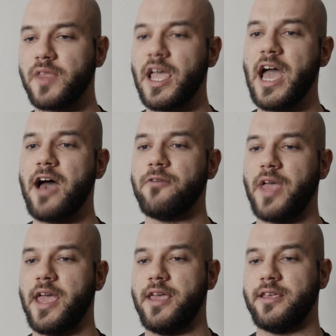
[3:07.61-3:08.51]
have
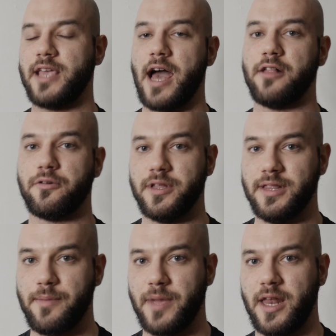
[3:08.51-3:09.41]
a calorie
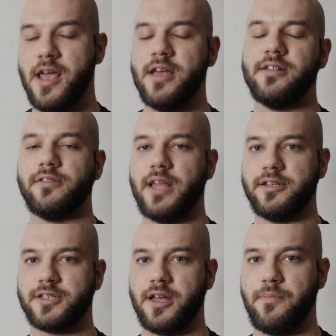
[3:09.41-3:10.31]
limit that
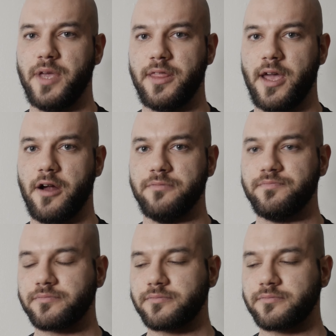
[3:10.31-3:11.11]
is gonna be there